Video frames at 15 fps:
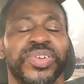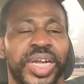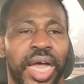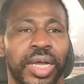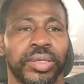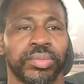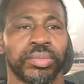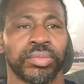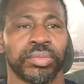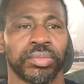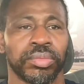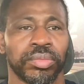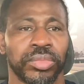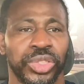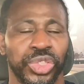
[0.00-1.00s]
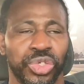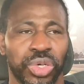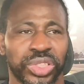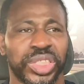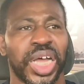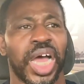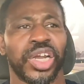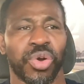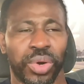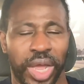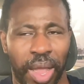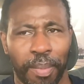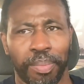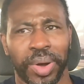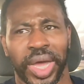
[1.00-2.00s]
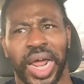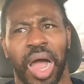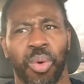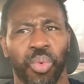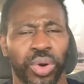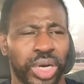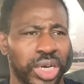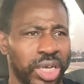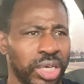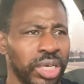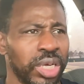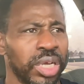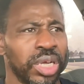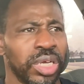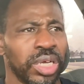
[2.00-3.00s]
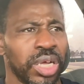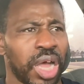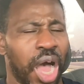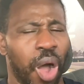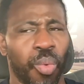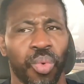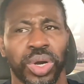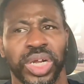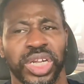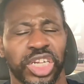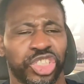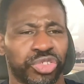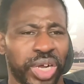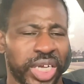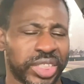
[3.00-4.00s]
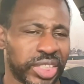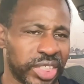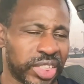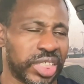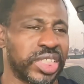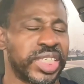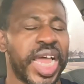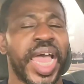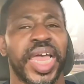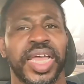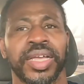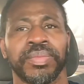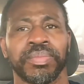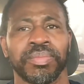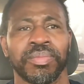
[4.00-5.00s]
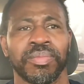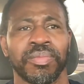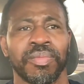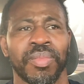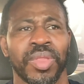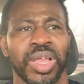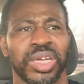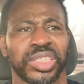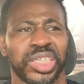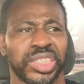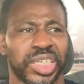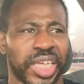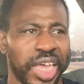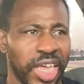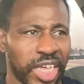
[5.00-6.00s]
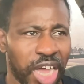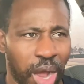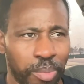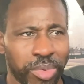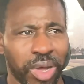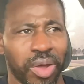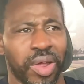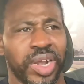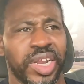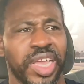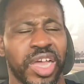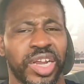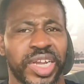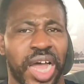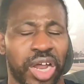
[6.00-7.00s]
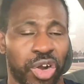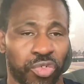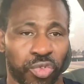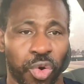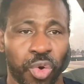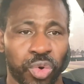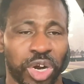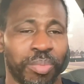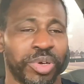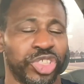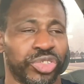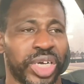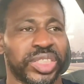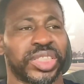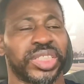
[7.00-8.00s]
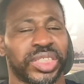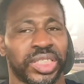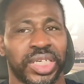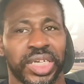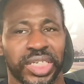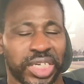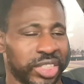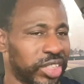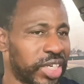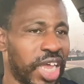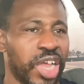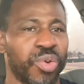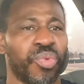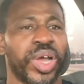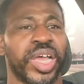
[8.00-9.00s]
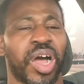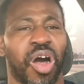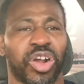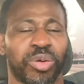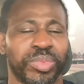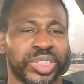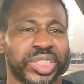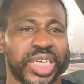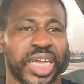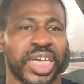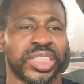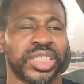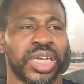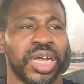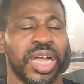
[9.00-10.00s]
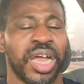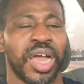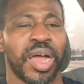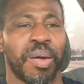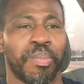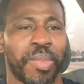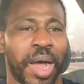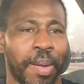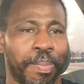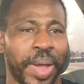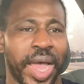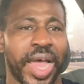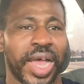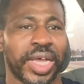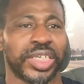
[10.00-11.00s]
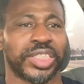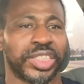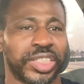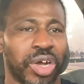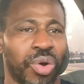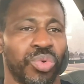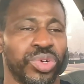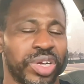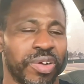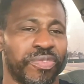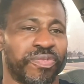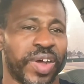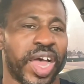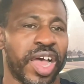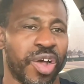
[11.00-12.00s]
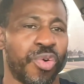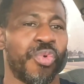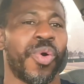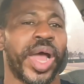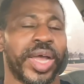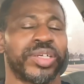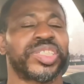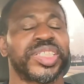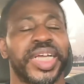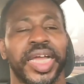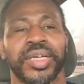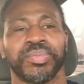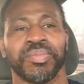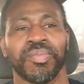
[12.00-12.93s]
and I. You know what I'm saying? I know that. But I wanted to address this today since it keep coming up, and then down the road, I'm address it the same way. All I'm going to say is, my past don't define who I am today.